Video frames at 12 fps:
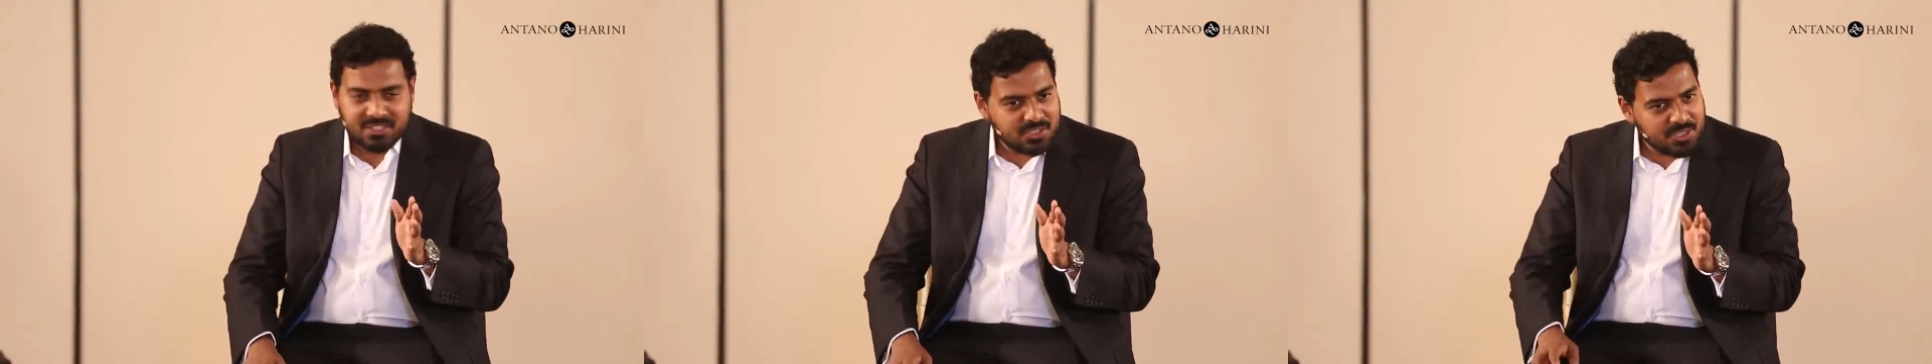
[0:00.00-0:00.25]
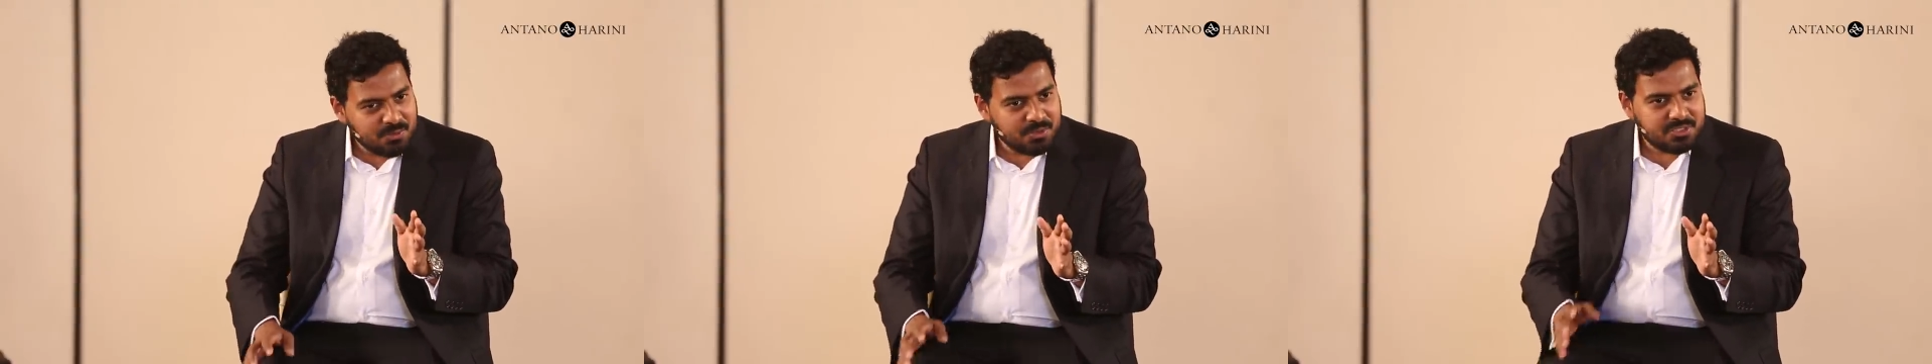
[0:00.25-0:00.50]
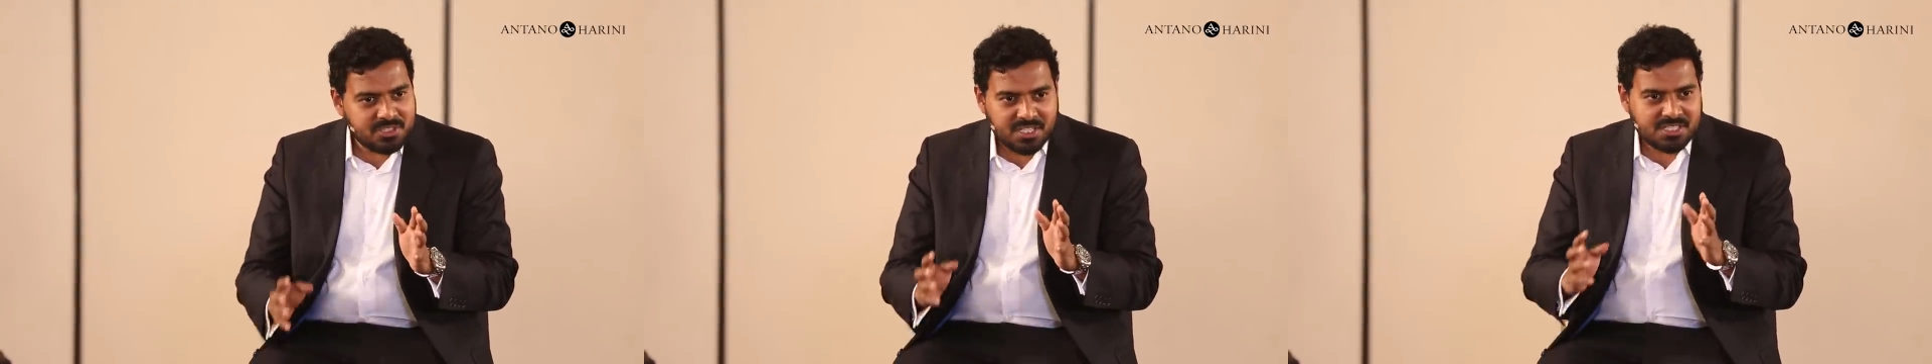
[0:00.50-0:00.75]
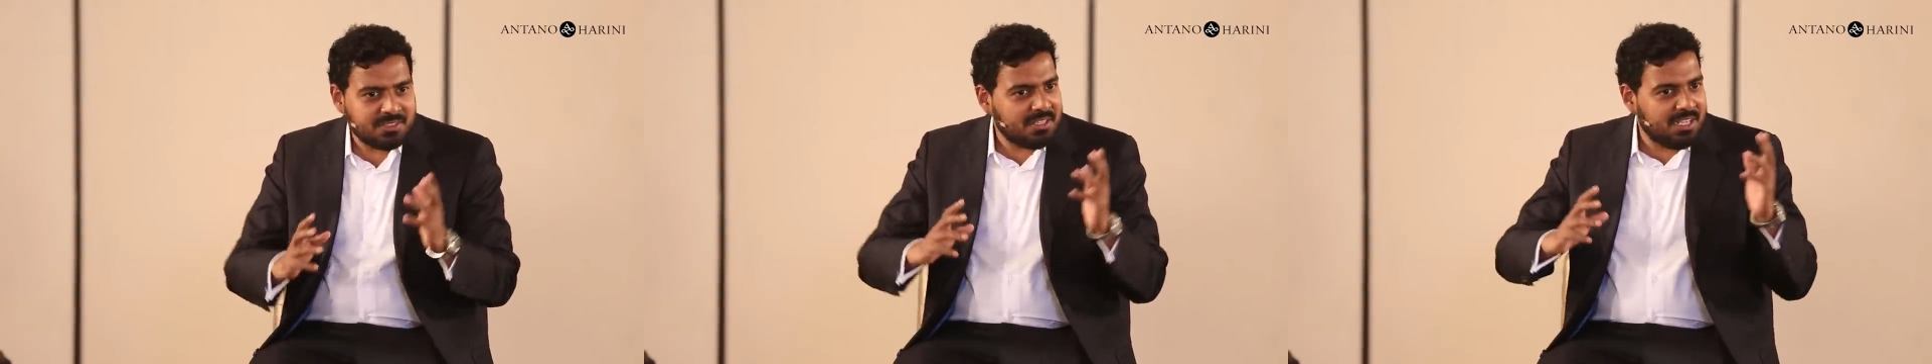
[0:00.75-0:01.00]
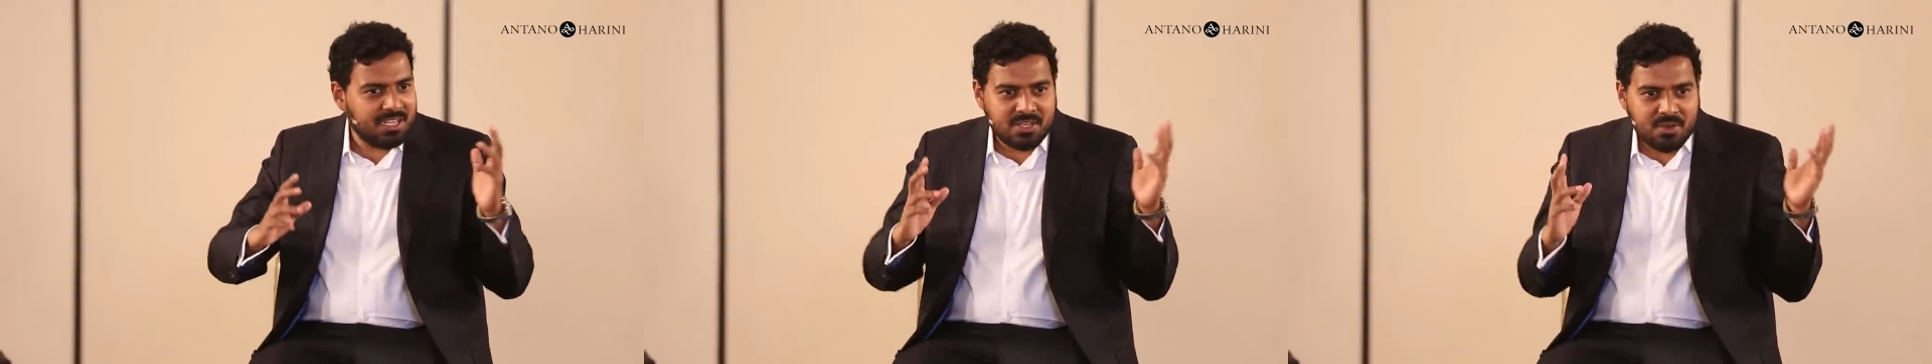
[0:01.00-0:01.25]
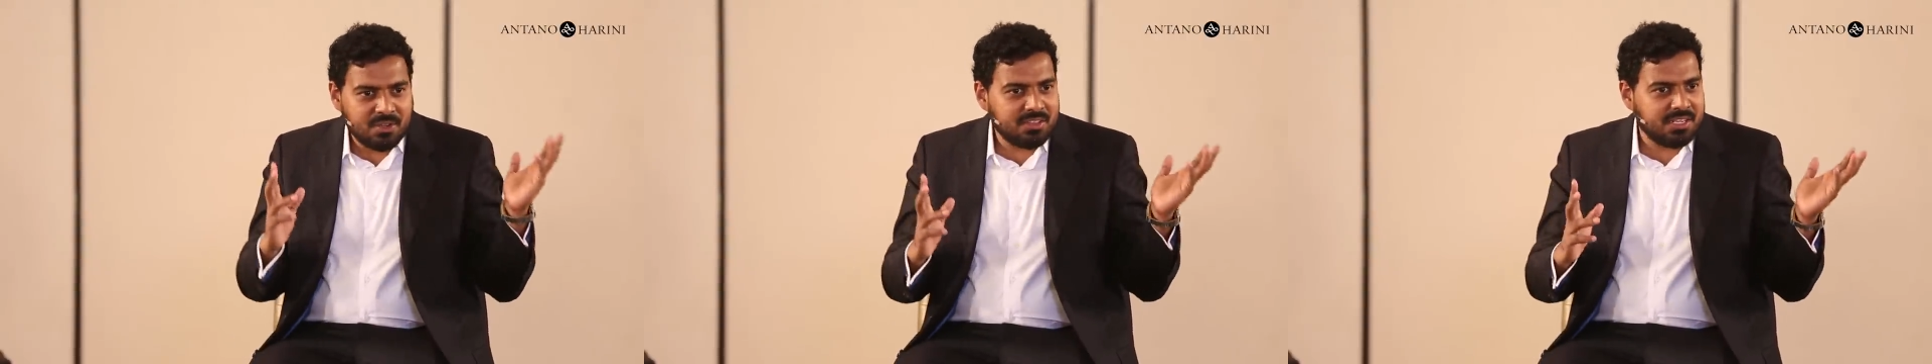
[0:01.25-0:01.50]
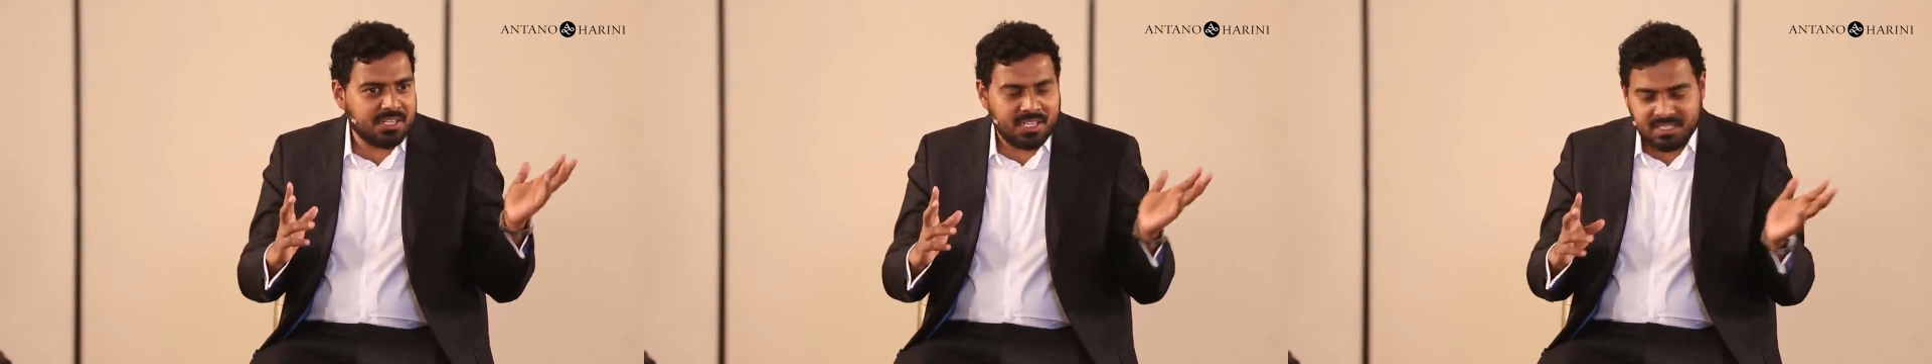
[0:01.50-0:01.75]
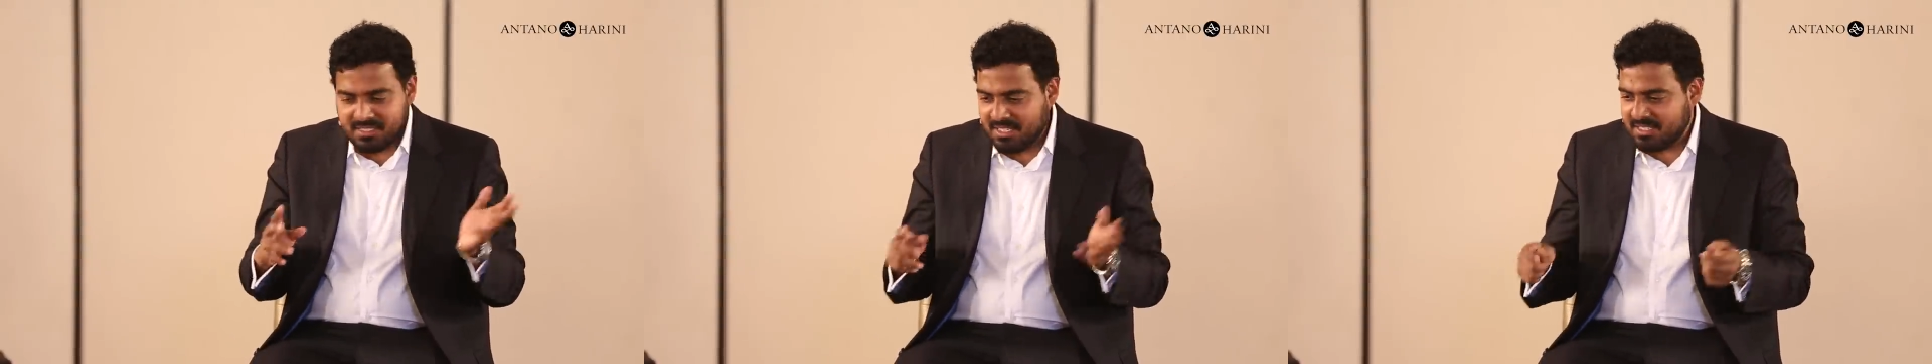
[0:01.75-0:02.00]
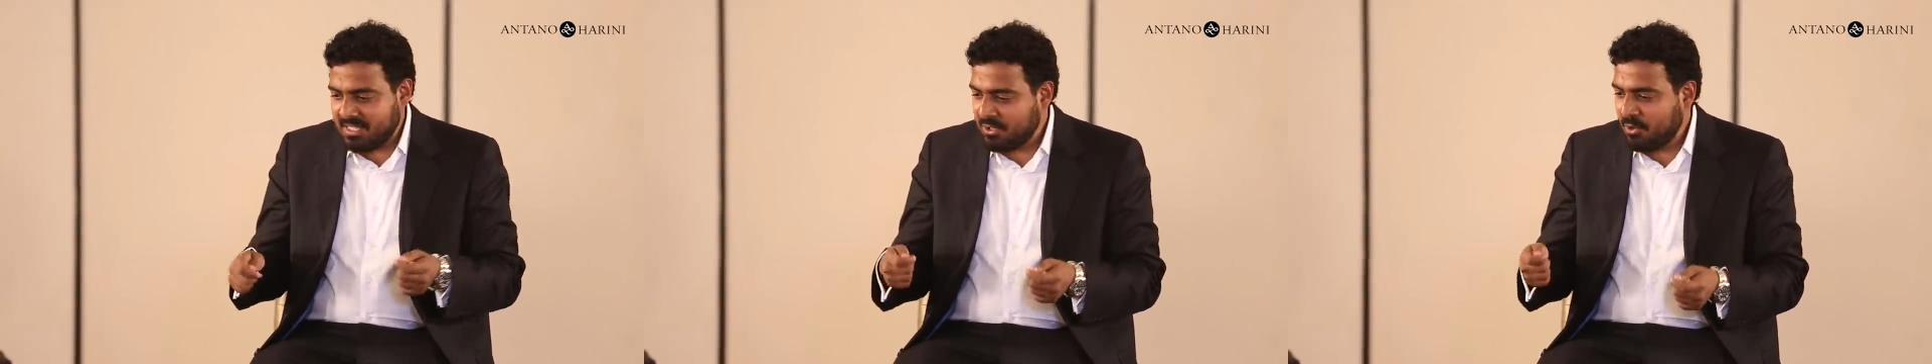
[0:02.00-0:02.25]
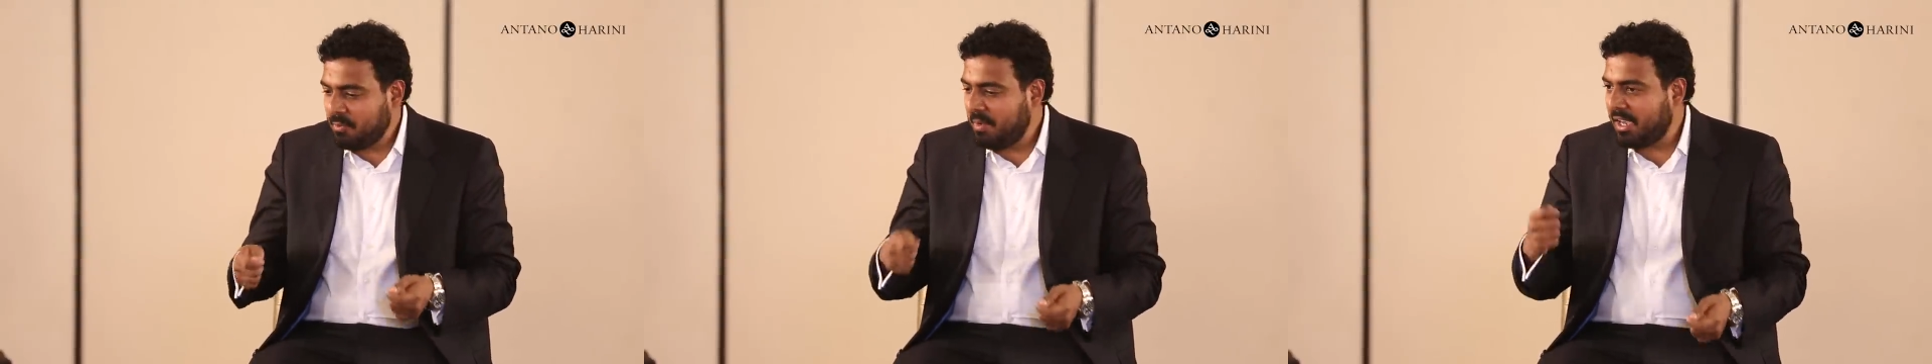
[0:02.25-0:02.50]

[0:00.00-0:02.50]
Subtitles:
she would just ignore that he exists and go